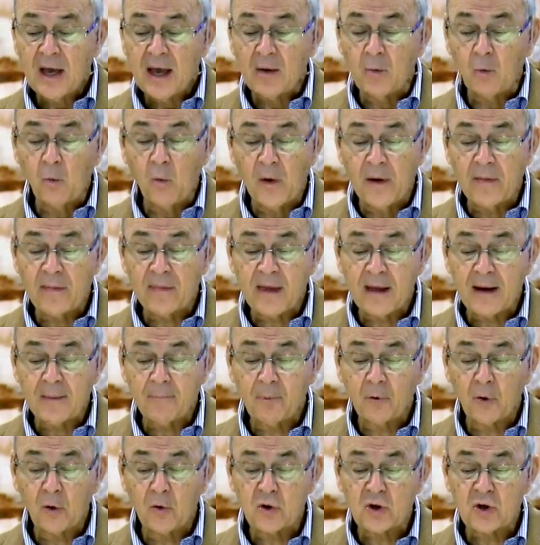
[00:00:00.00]
and when they
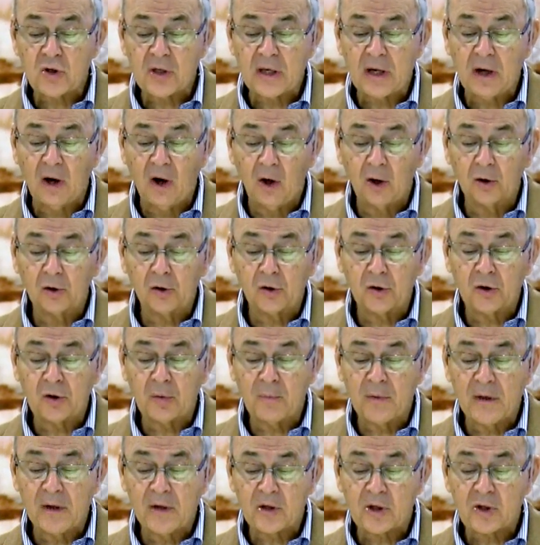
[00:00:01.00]
approach the altar
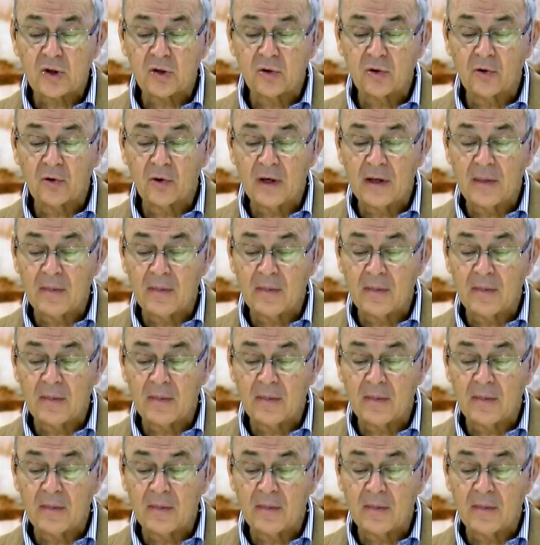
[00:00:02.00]
to minister